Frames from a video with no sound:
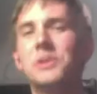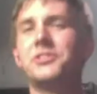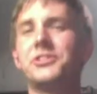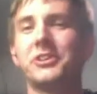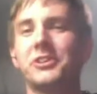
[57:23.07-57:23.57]

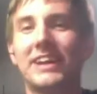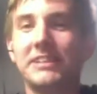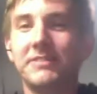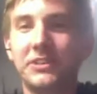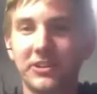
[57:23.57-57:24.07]
series
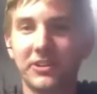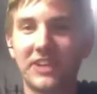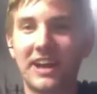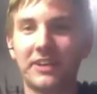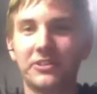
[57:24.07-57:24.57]
actor is said to
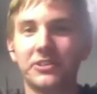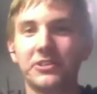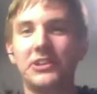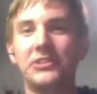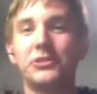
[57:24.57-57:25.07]
join the
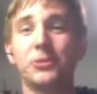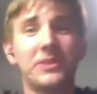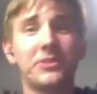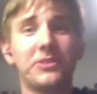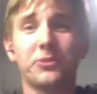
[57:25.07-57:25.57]
screen for the
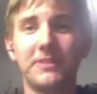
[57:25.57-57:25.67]
third